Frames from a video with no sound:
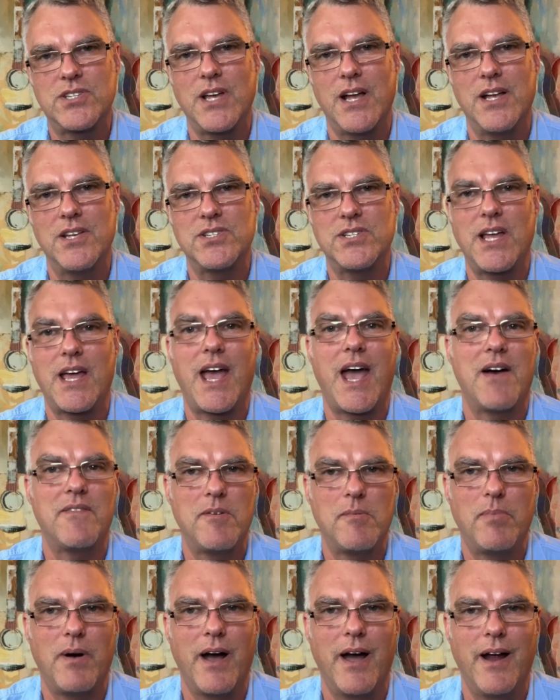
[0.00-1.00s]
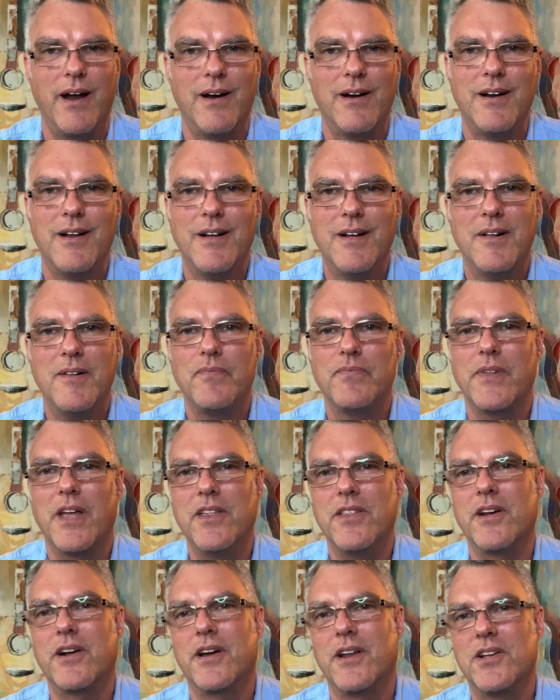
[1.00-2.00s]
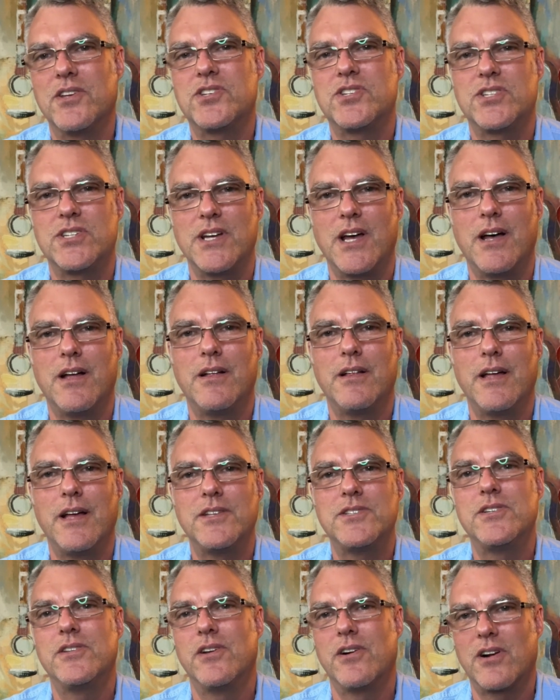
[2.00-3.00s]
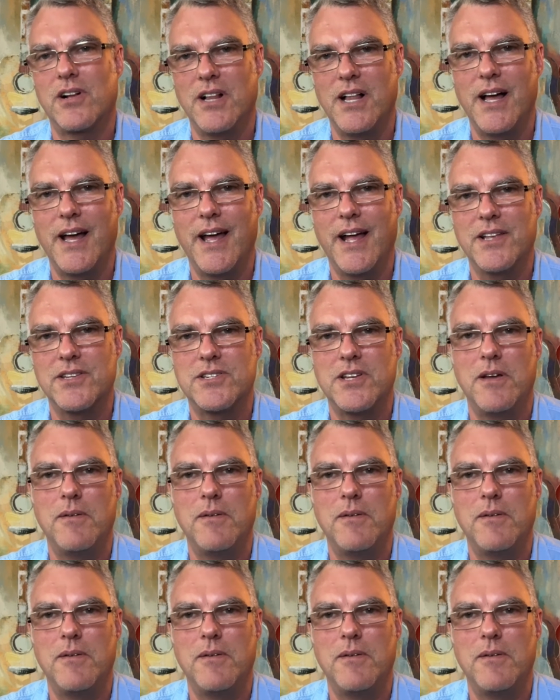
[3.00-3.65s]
says they have a buyer and they're gonna sell it to their clients.